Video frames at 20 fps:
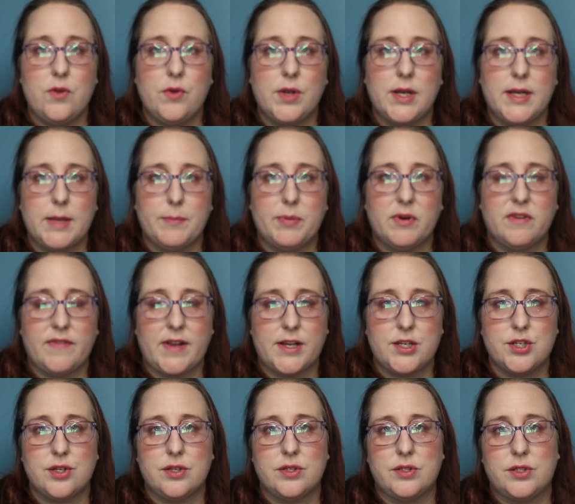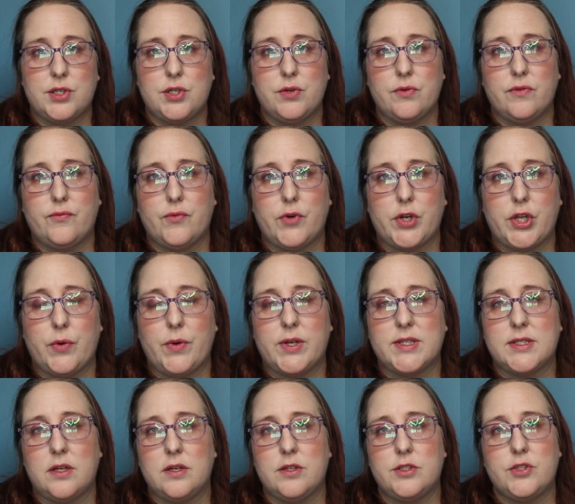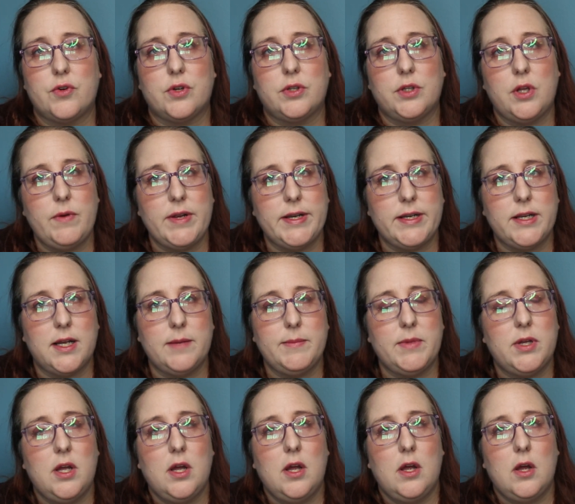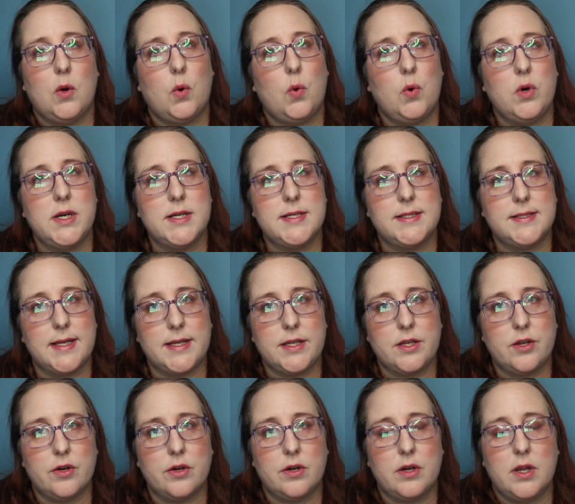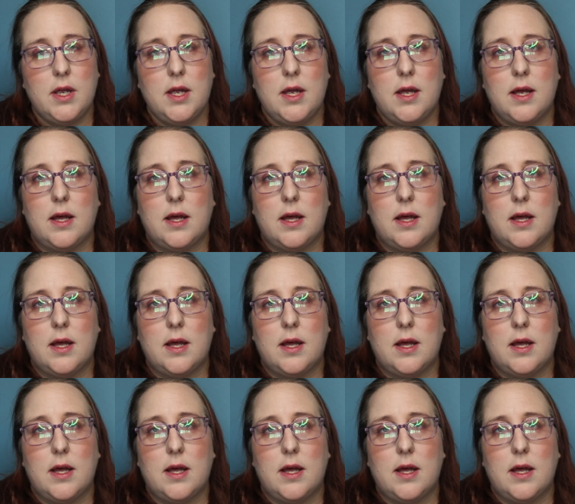you can get professionals to do it for you as long as you're a low income or a senior,